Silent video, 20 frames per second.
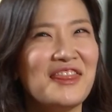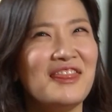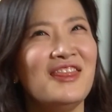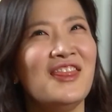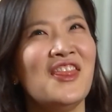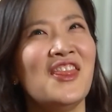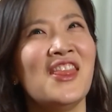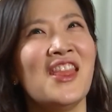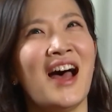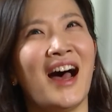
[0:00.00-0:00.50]

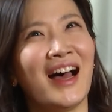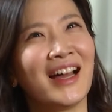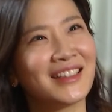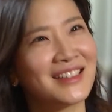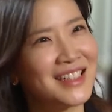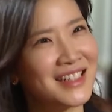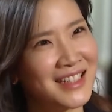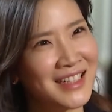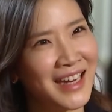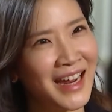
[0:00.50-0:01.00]
Not
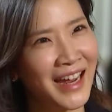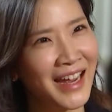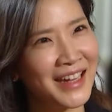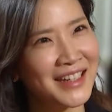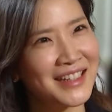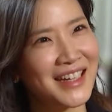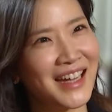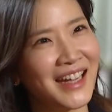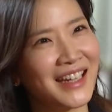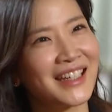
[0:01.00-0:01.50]

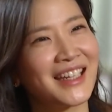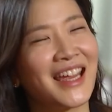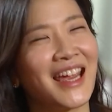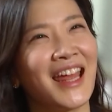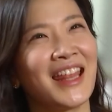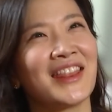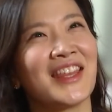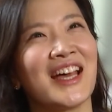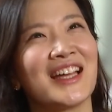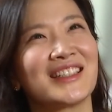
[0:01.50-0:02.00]
yet. I
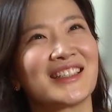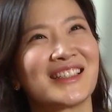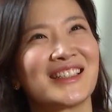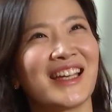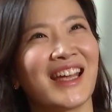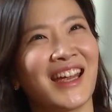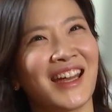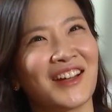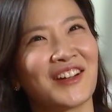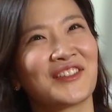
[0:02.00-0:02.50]
cannot
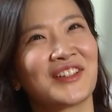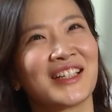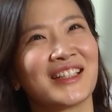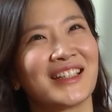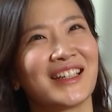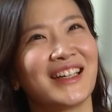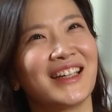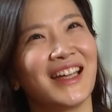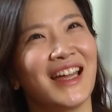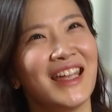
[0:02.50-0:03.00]
say really